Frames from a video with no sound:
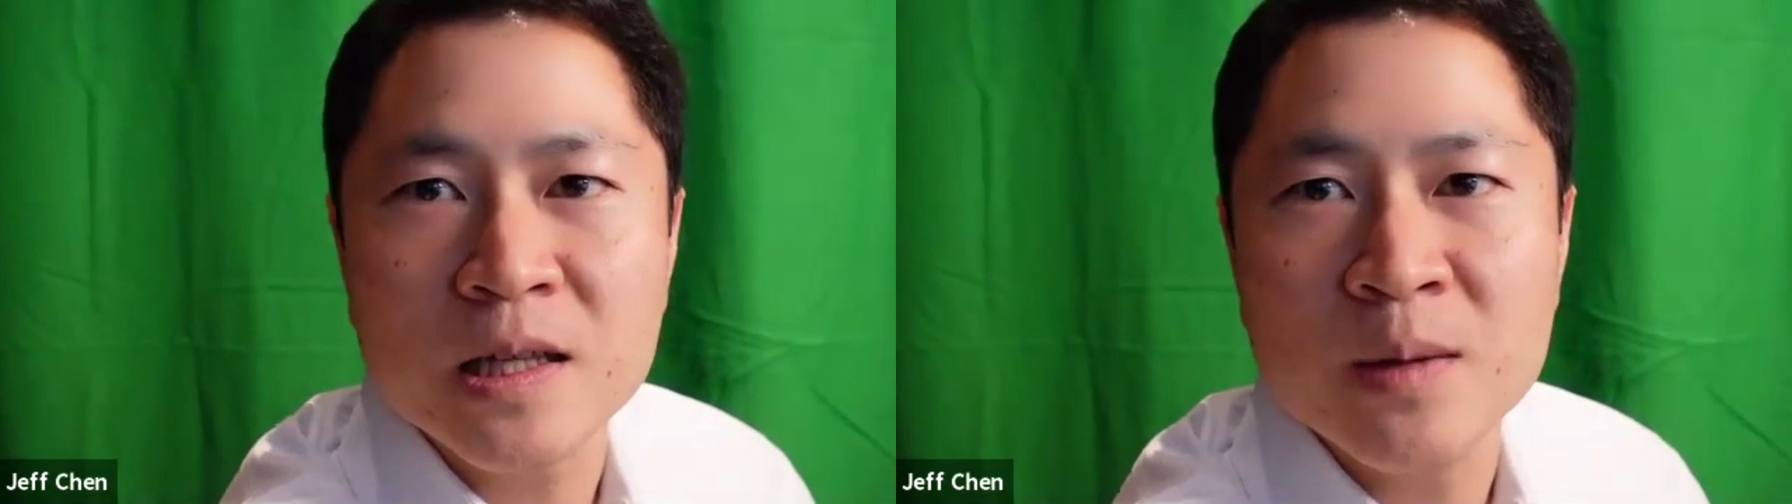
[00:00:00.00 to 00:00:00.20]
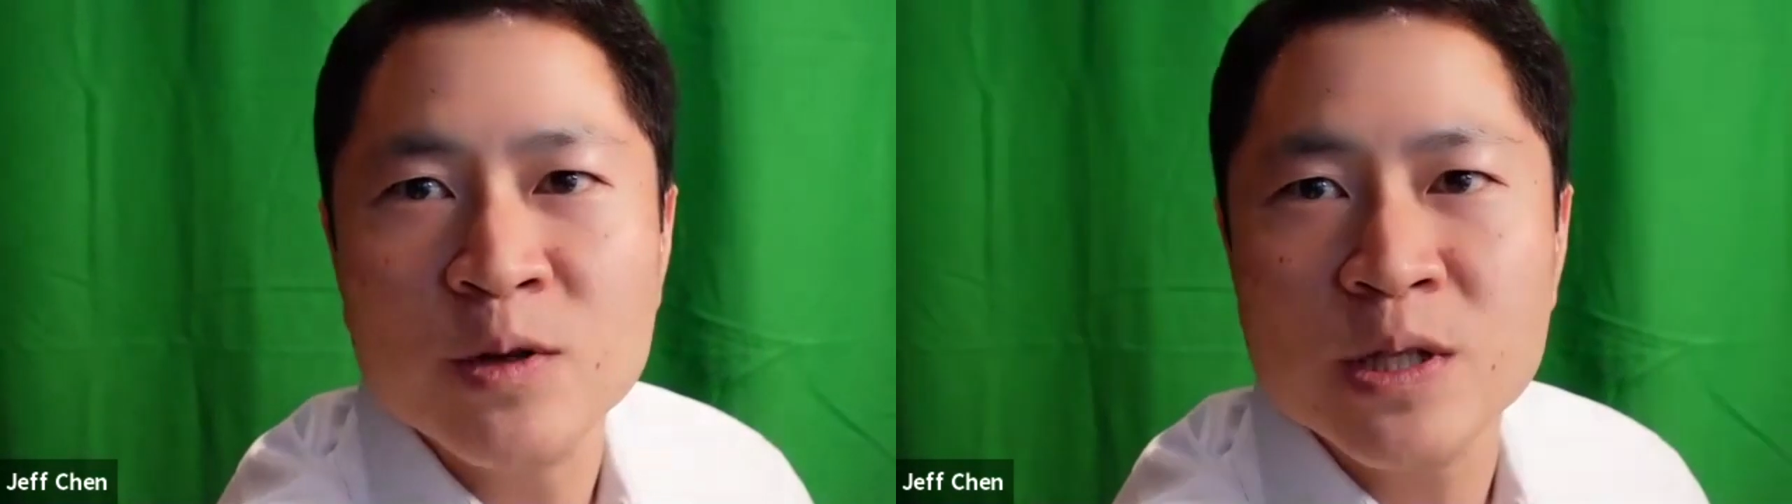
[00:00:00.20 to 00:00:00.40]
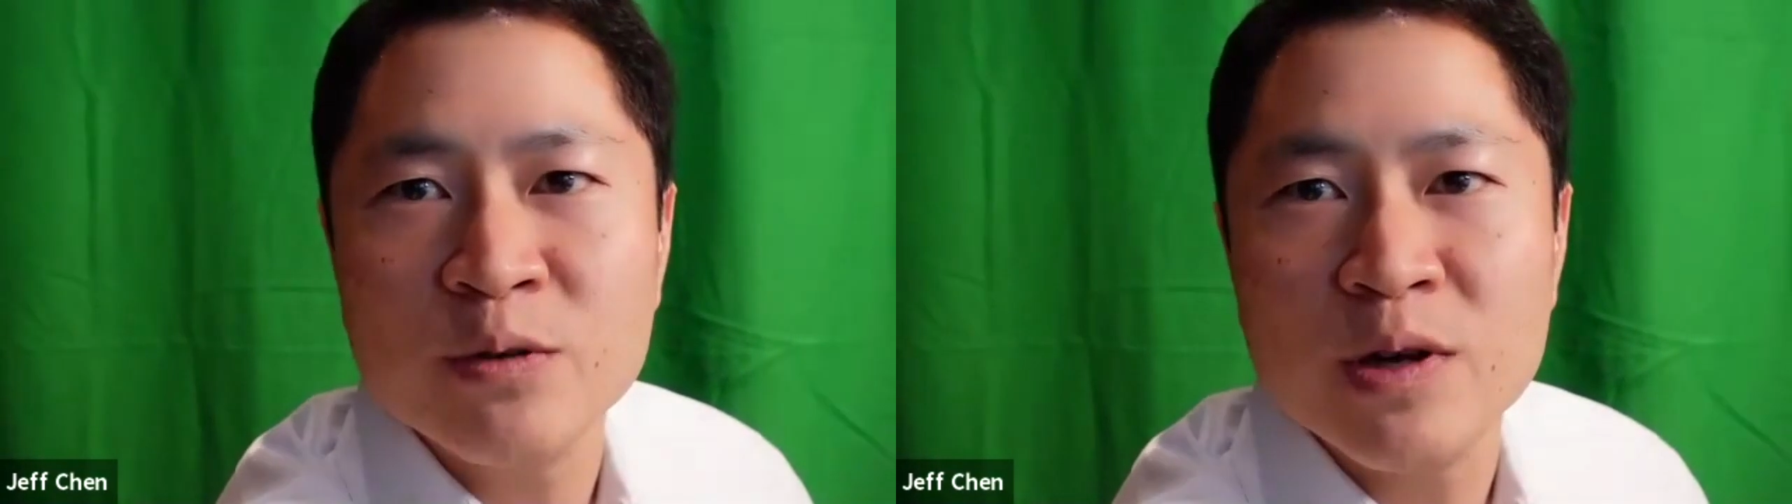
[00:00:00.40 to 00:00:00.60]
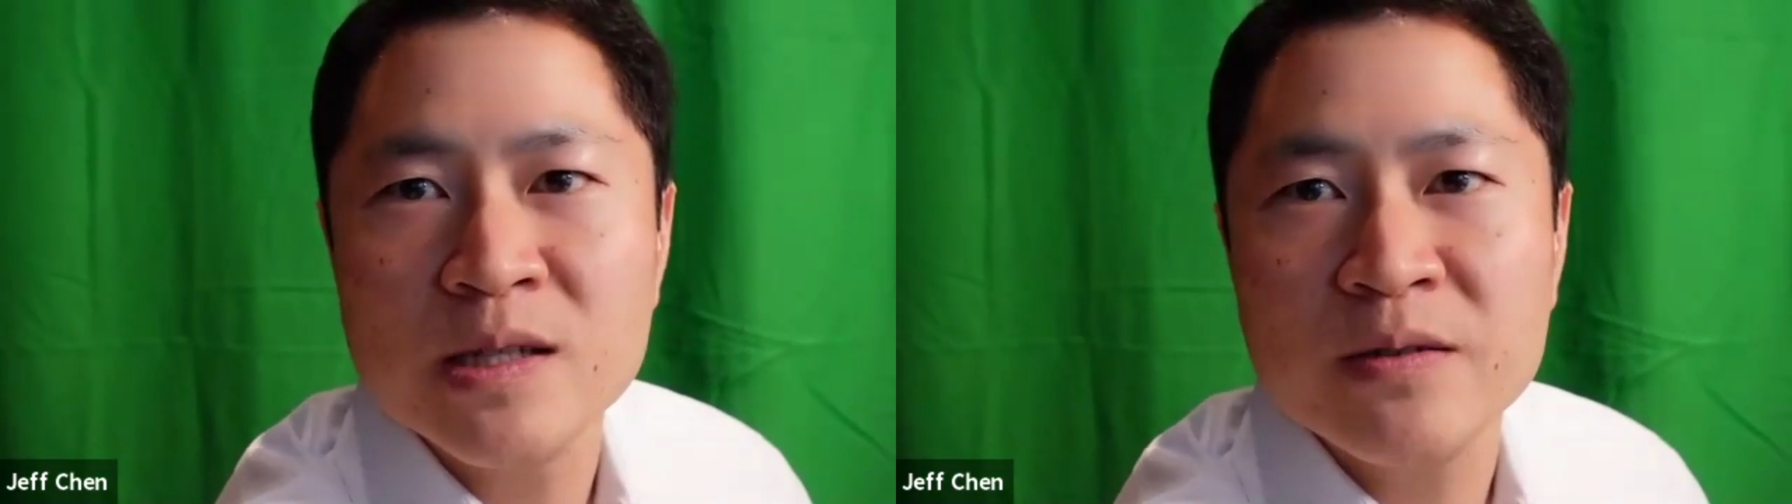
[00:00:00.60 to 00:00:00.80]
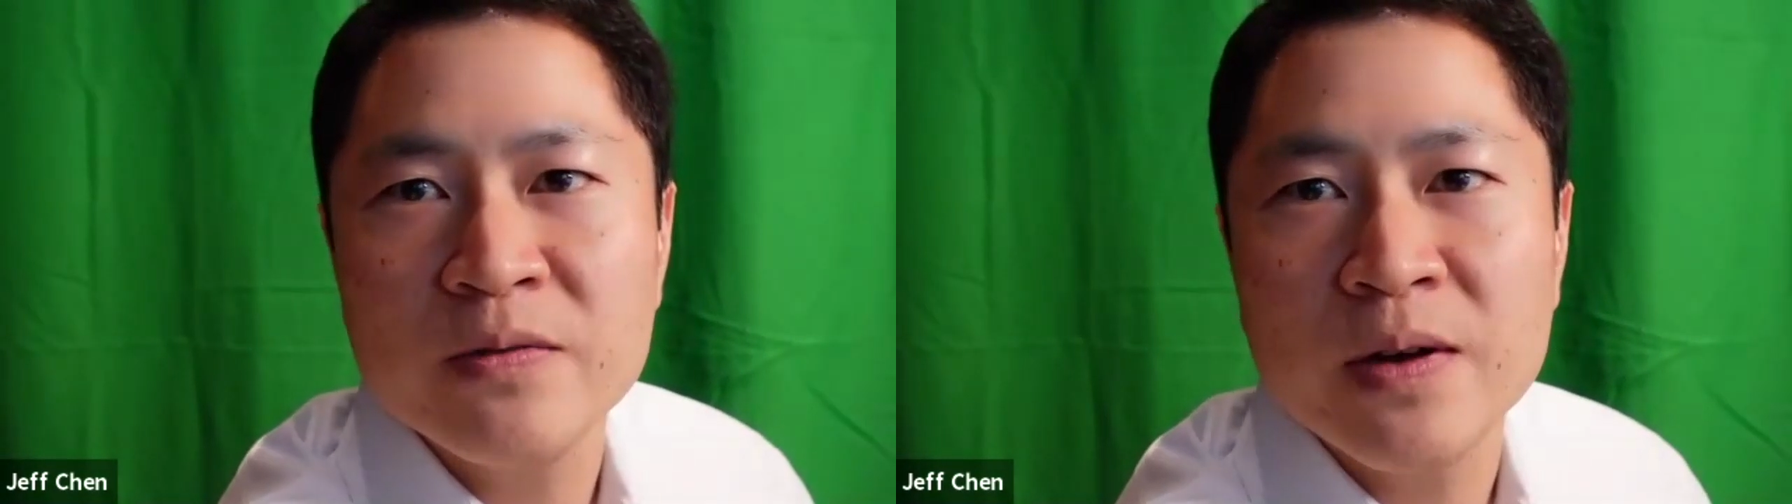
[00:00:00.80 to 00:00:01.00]
the most
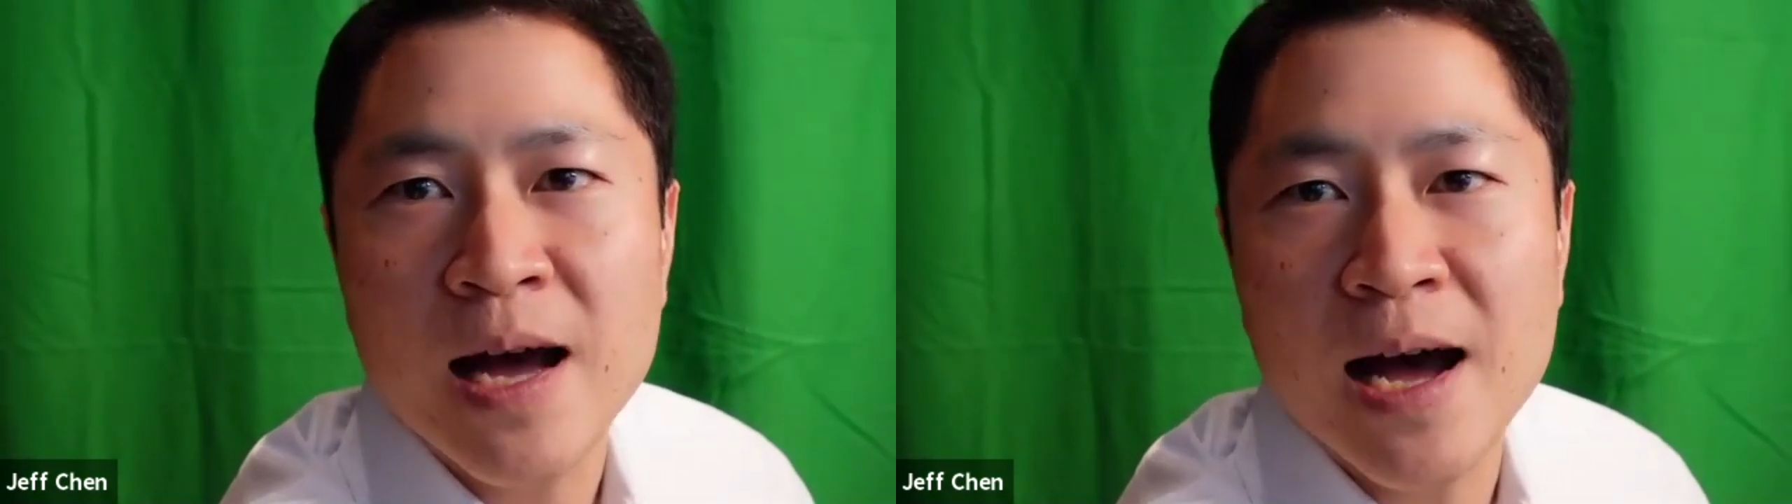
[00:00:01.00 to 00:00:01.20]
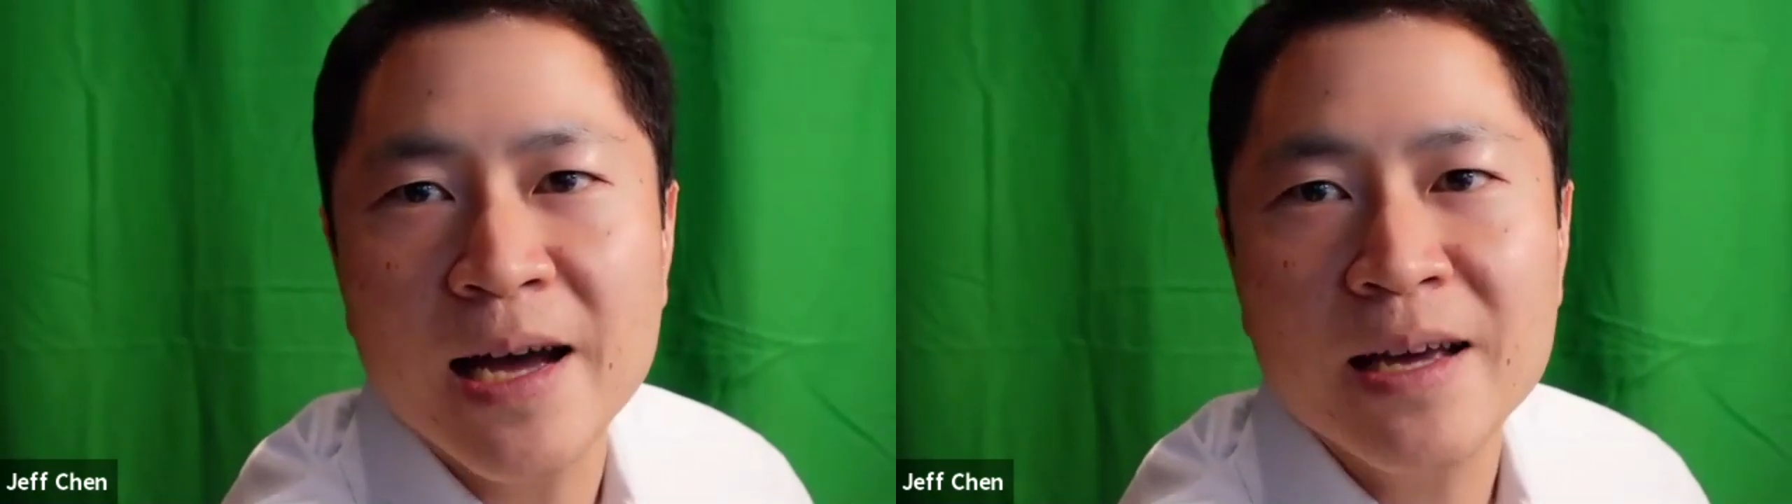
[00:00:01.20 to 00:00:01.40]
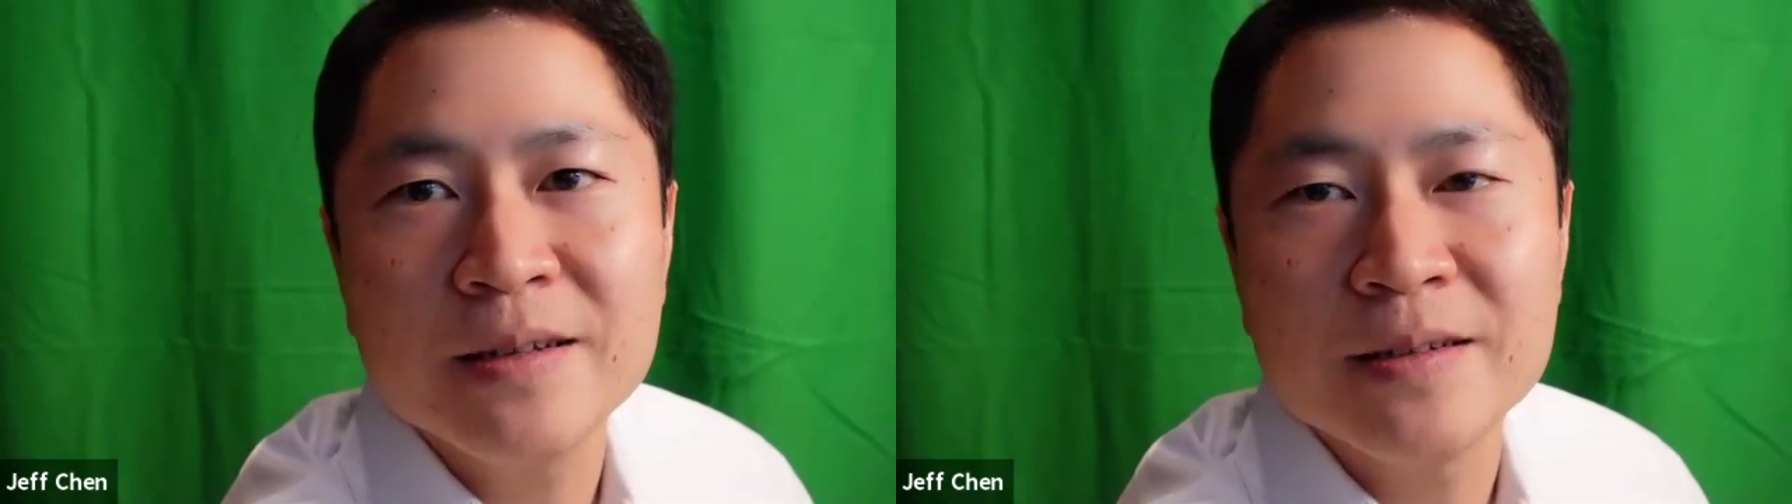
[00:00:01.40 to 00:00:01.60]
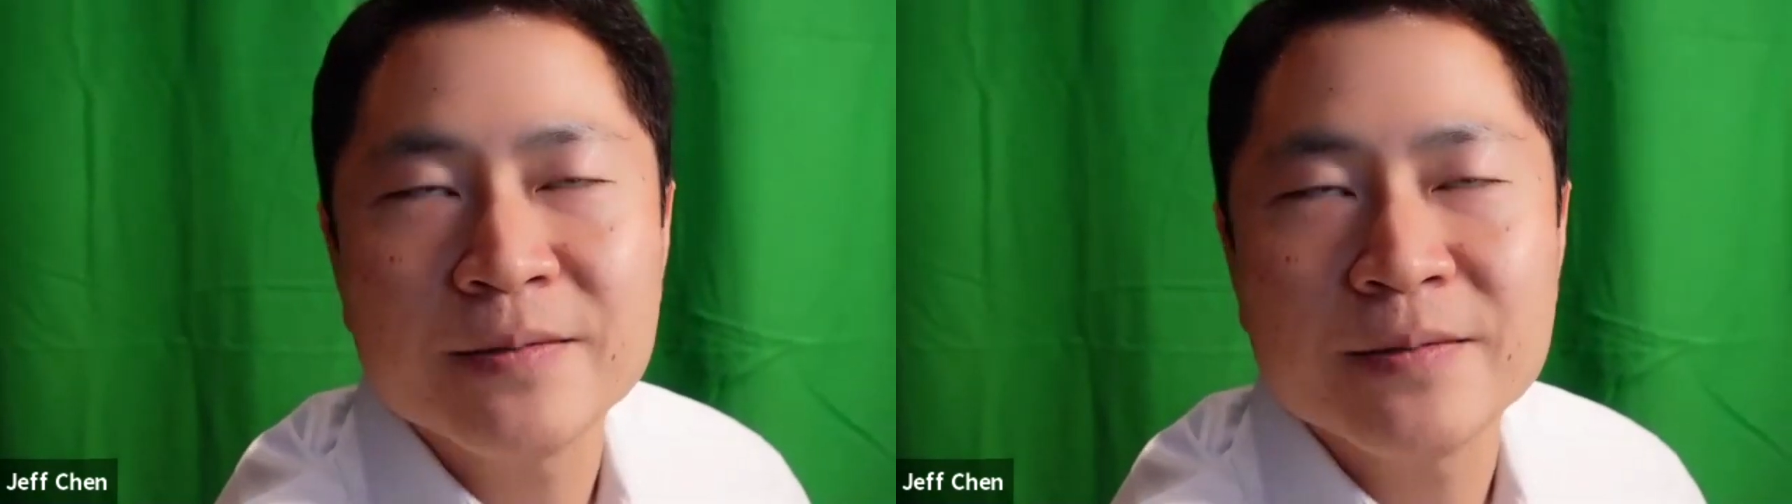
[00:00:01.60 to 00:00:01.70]
aggressive: high,